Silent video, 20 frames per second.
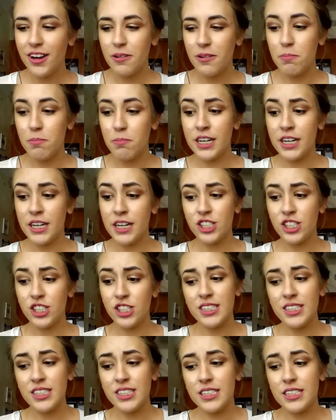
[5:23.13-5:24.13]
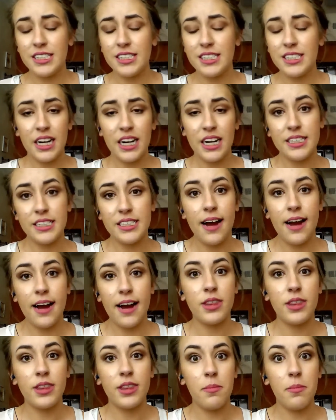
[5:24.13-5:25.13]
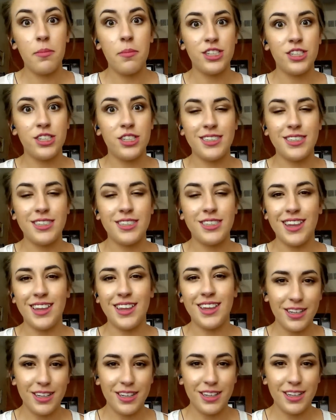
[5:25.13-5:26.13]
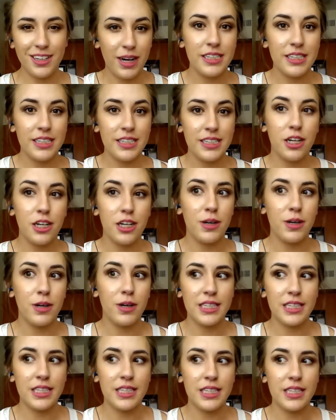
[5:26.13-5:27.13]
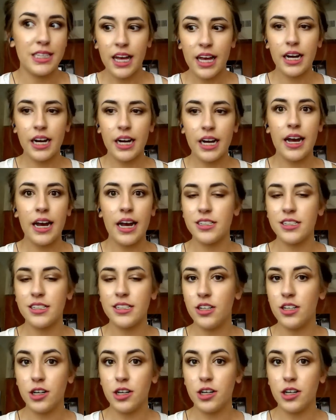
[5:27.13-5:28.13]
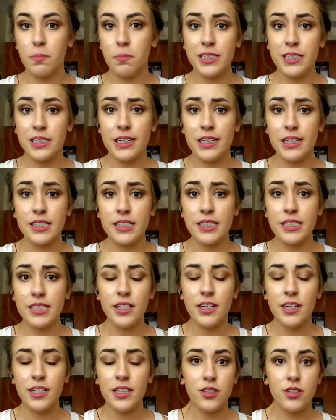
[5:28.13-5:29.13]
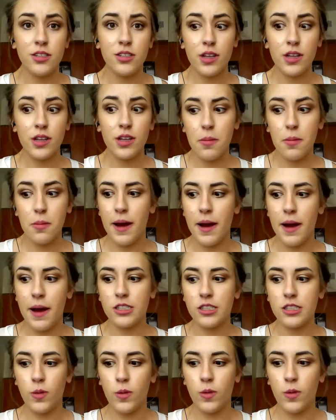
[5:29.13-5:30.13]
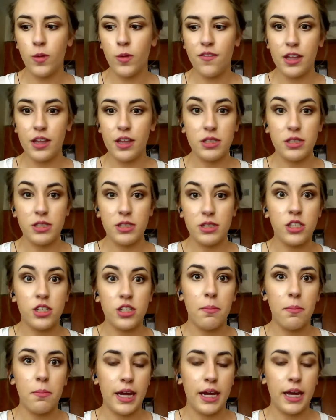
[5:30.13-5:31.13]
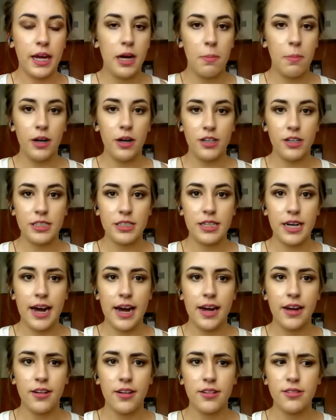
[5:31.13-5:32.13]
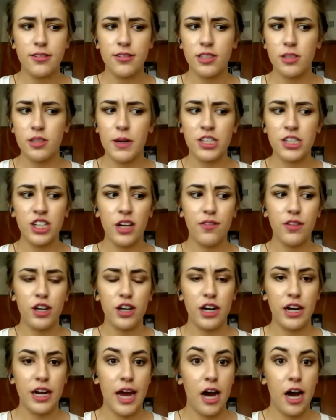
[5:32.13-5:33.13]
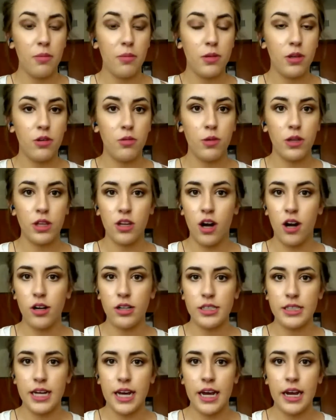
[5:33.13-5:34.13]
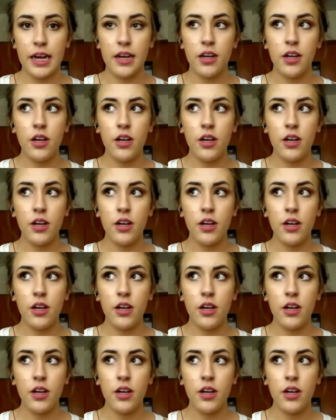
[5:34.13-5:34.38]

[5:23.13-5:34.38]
But just sitting down with them and just letting them kind of see your personality and get to know your business is really the best way for them to start picking up on your style, especially if they're going to help you with content.